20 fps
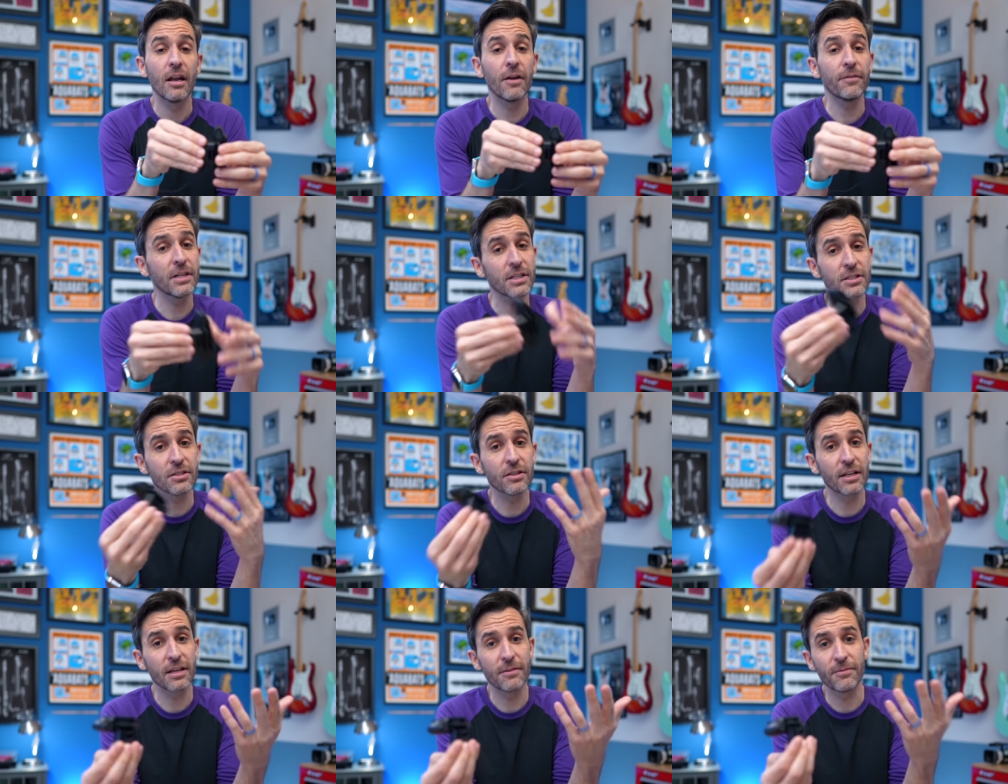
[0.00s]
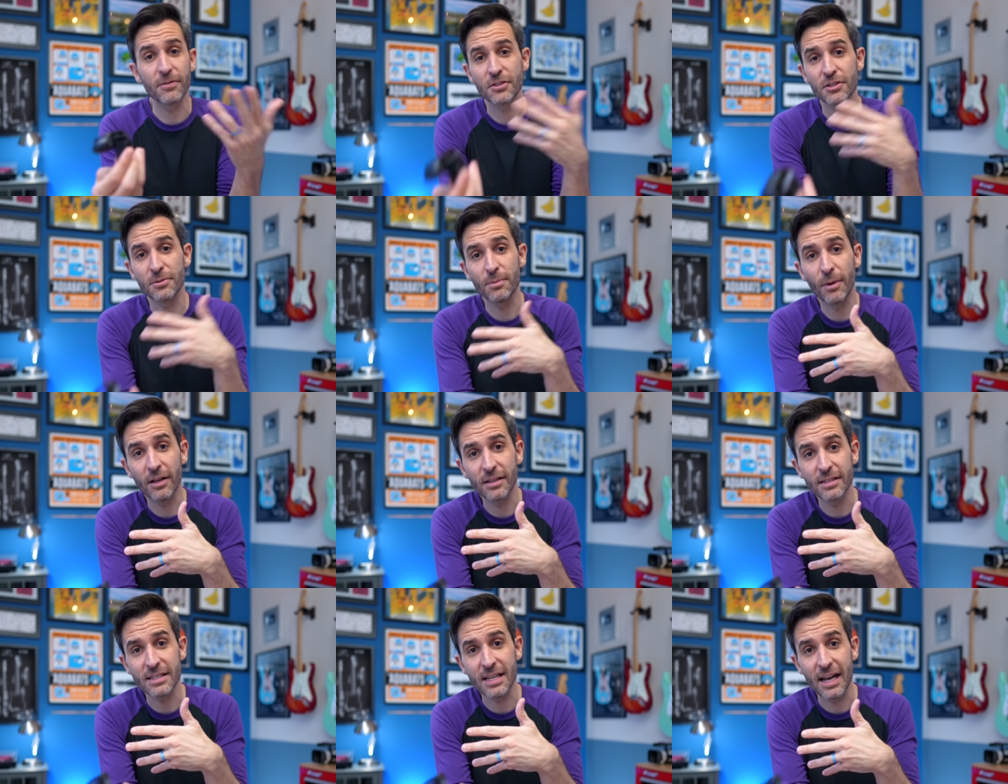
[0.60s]
Now, if you're just looking for
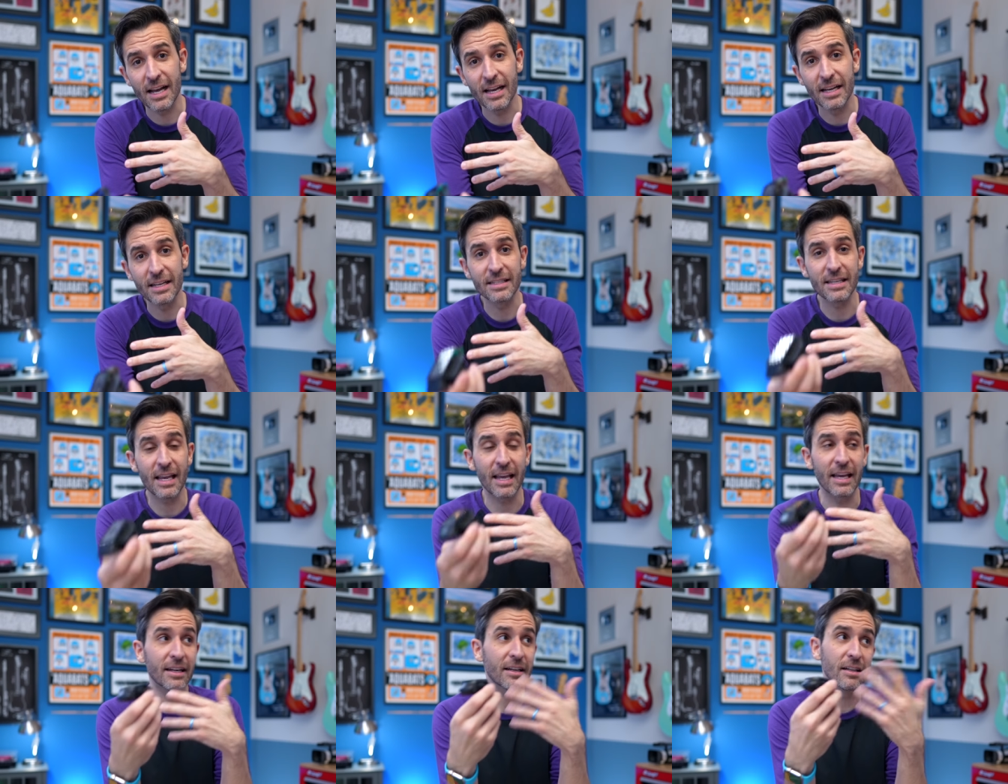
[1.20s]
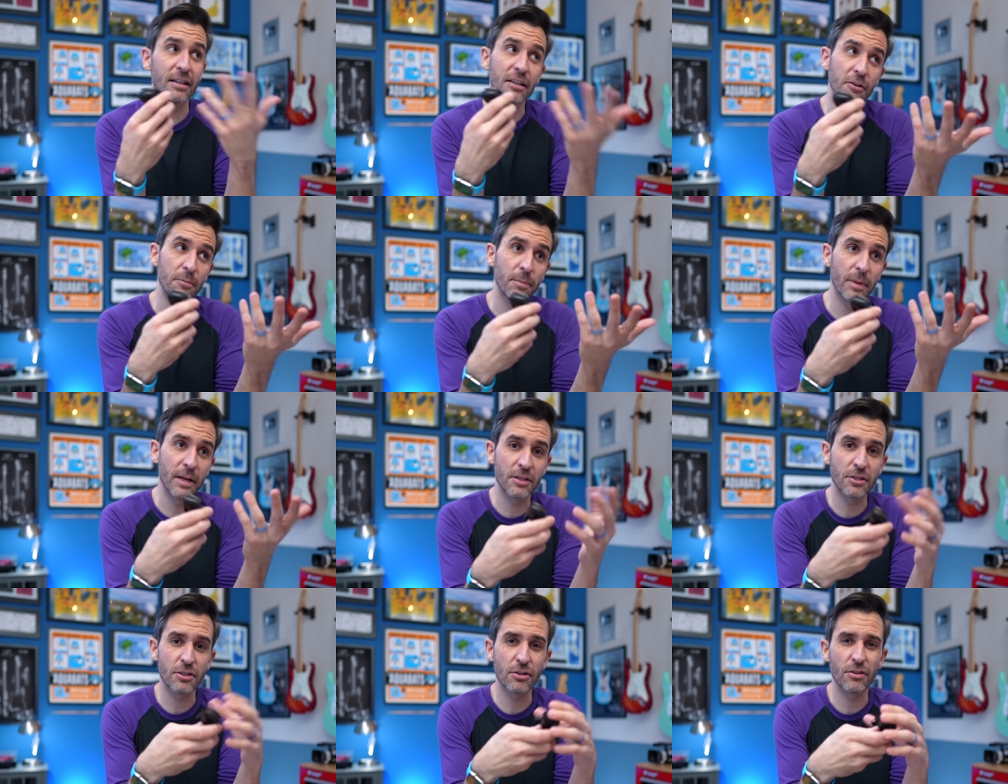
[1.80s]
small size and a clear
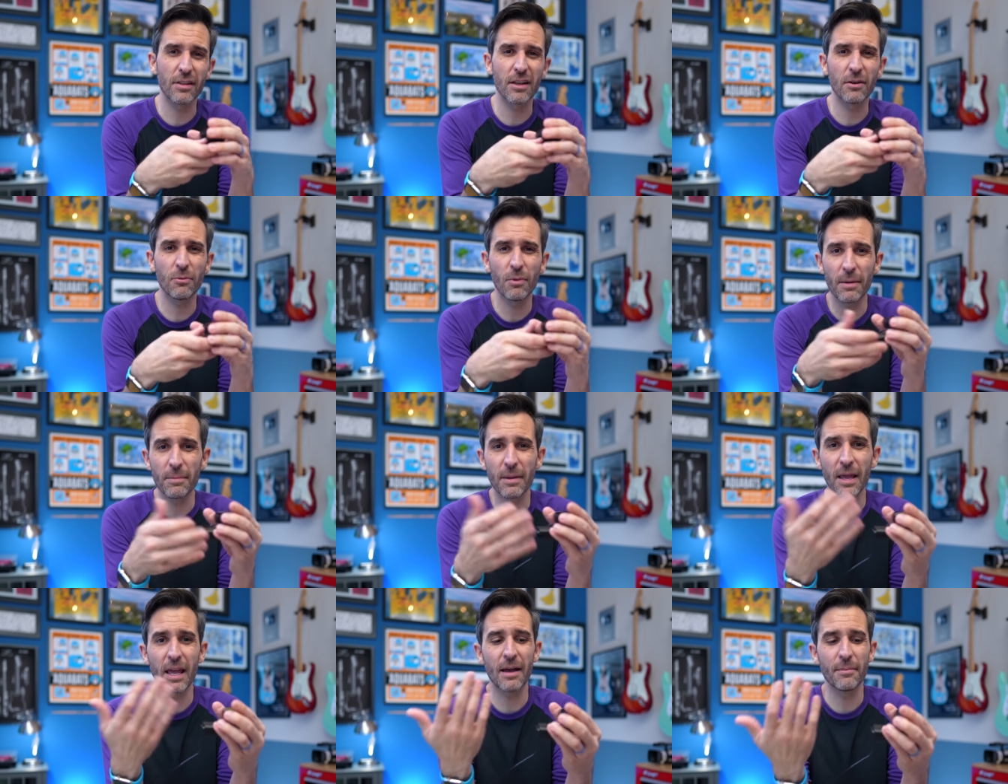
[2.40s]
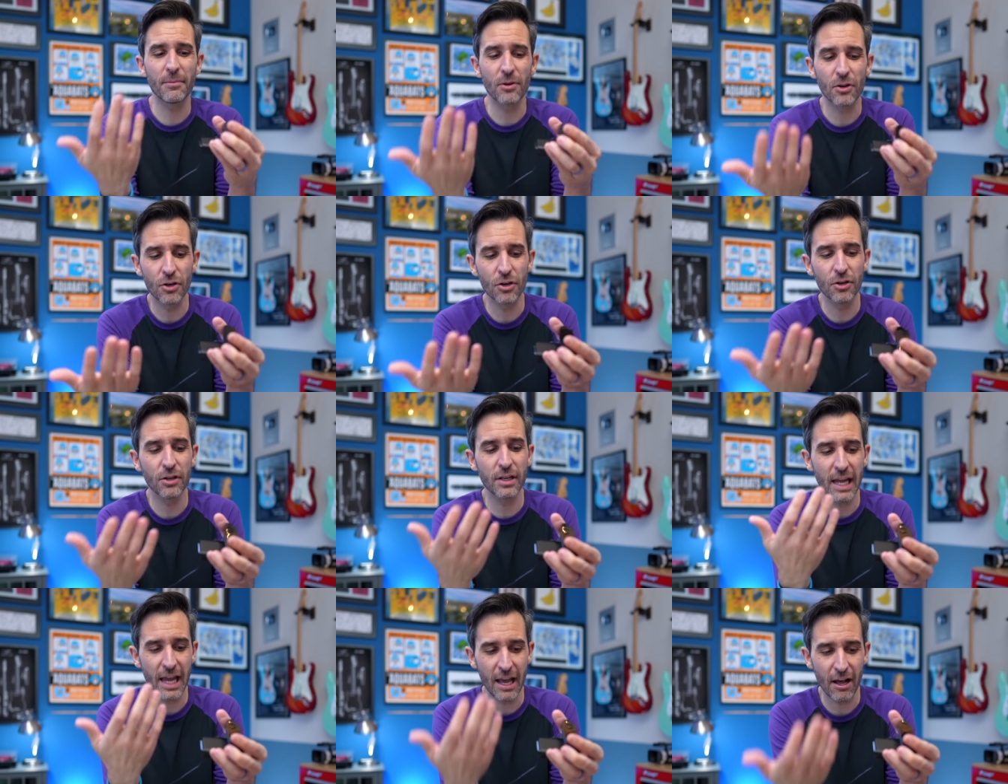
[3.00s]
picture, then a webcam
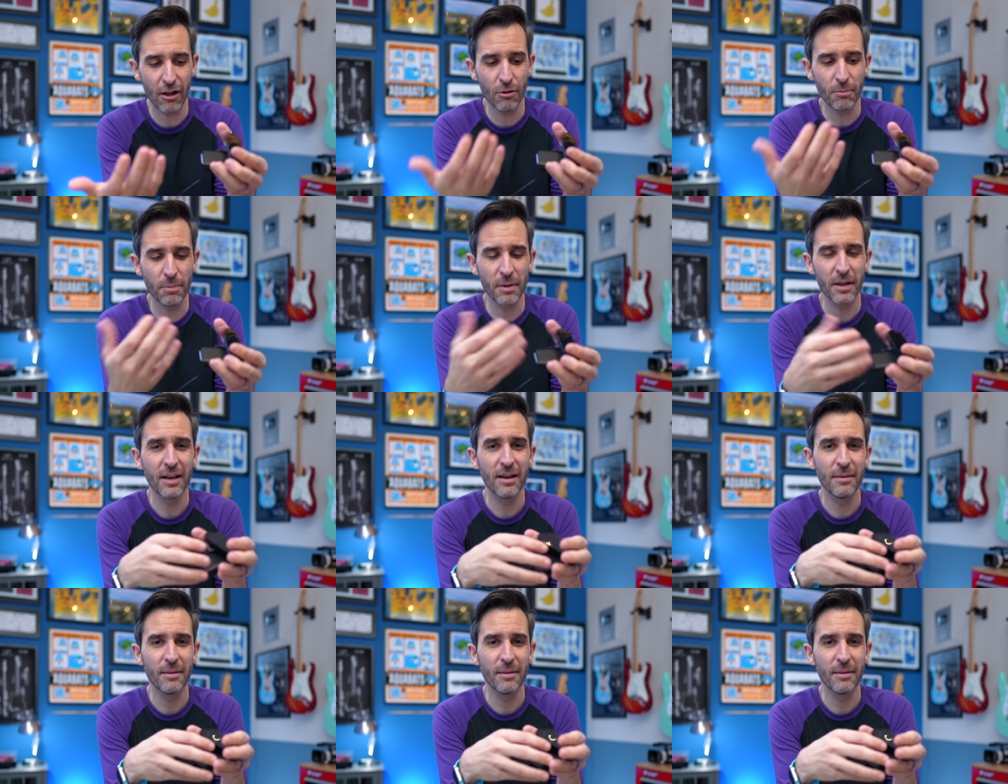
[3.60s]
could help,